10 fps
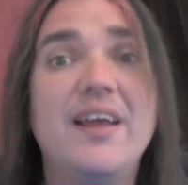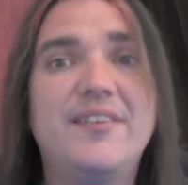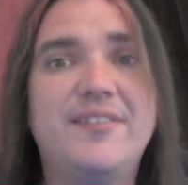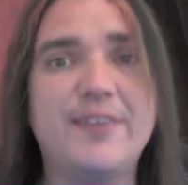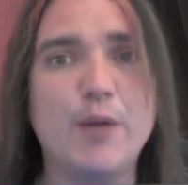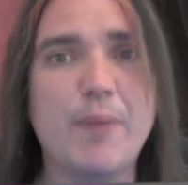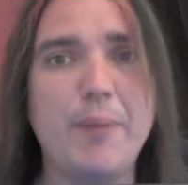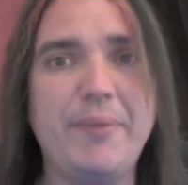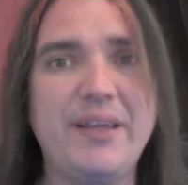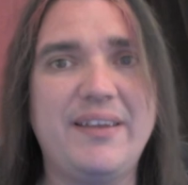Sam
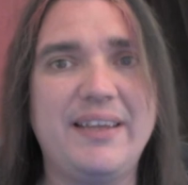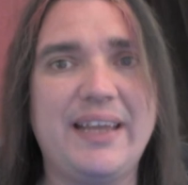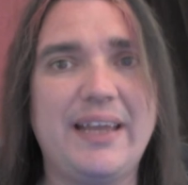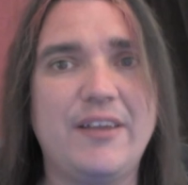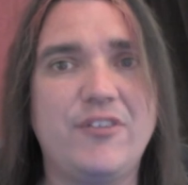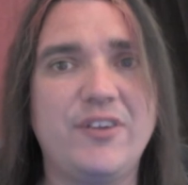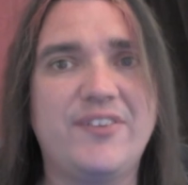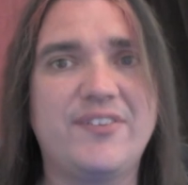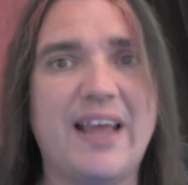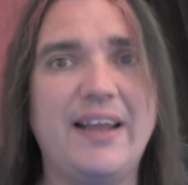IB DeGangi
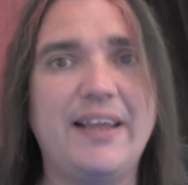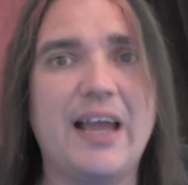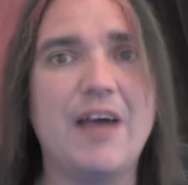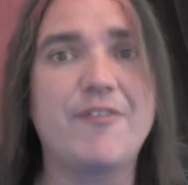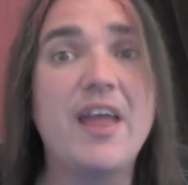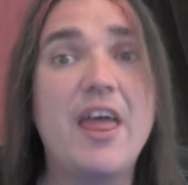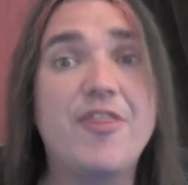signing off.